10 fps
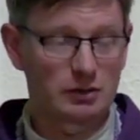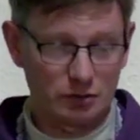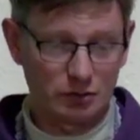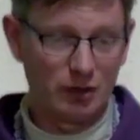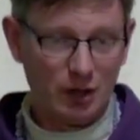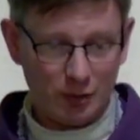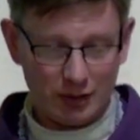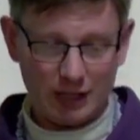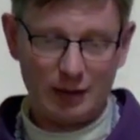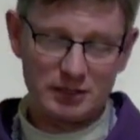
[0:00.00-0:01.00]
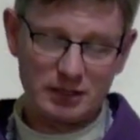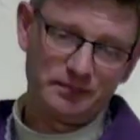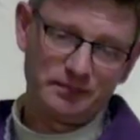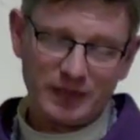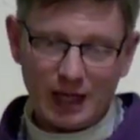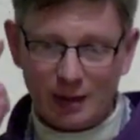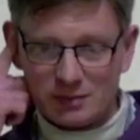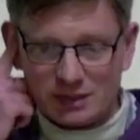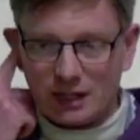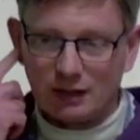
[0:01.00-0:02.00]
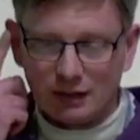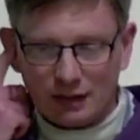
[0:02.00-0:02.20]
So when it came to emptying